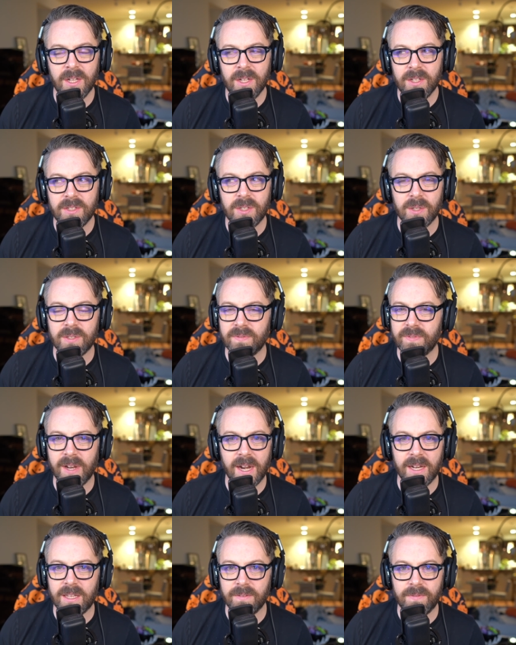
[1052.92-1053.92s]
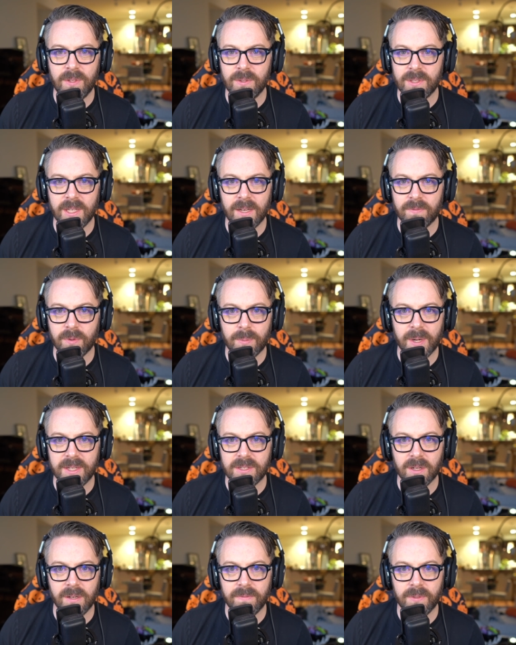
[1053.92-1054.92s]
So it's very confusing if we're press
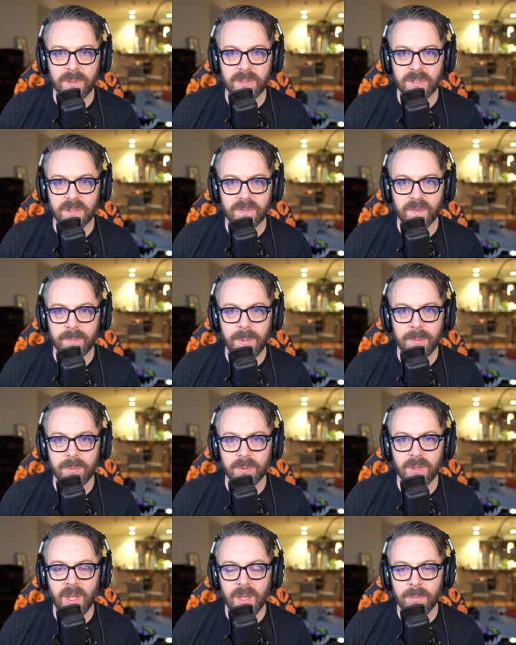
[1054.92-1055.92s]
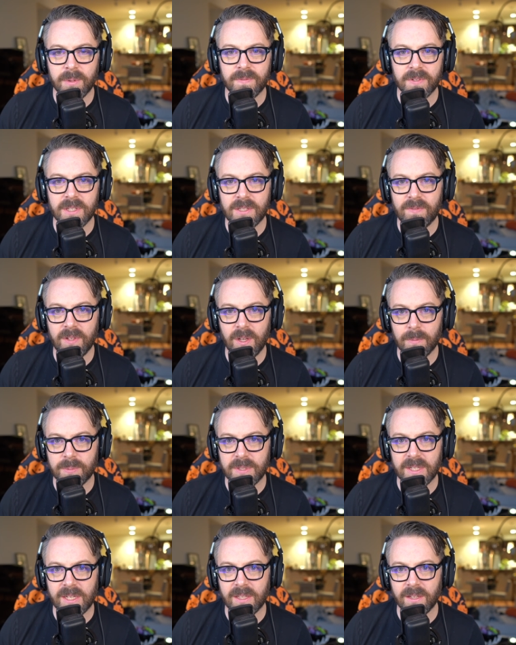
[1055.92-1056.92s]
or influencers for people. But for this video in
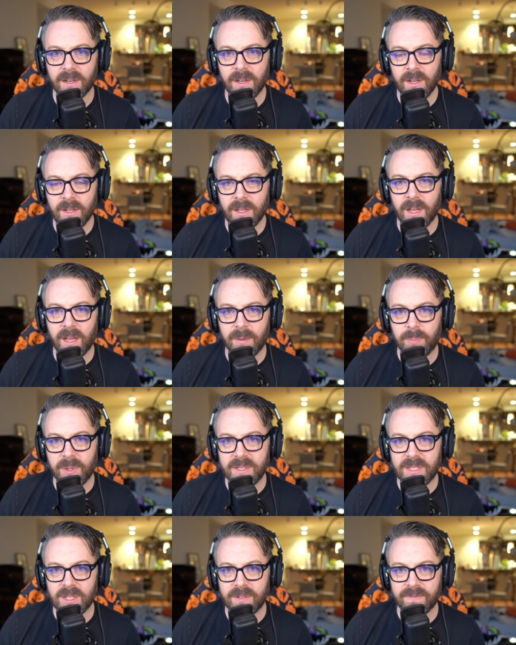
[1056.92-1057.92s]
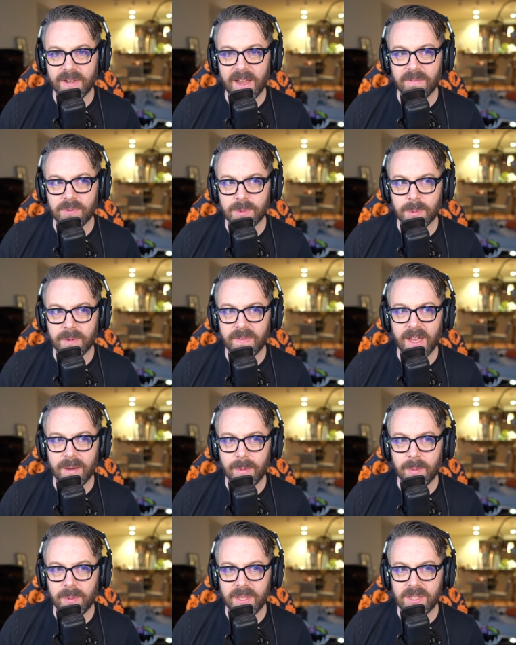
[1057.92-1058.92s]
particular, uh, PlayStation 5 was provided
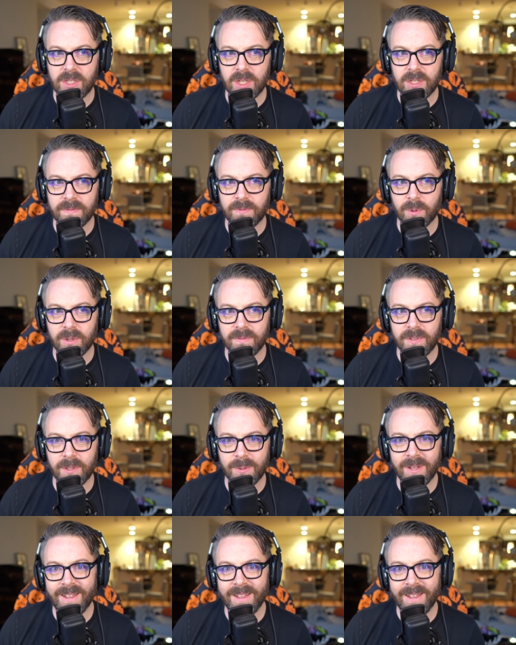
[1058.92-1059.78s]
by PlayStation for review.